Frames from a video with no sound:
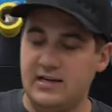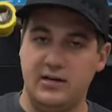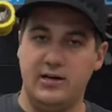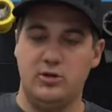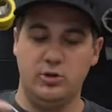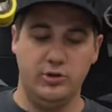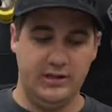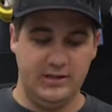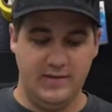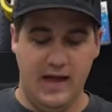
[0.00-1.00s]
here
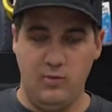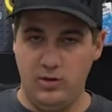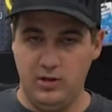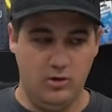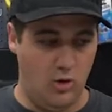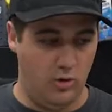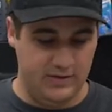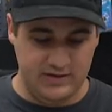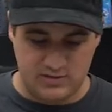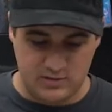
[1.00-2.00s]
included that will hold
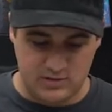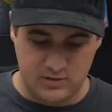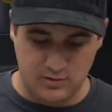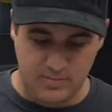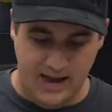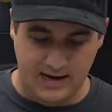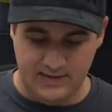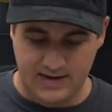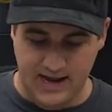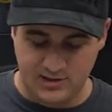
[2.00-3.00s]
these to the back of
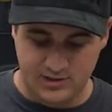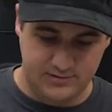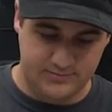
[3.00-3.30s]
the dash.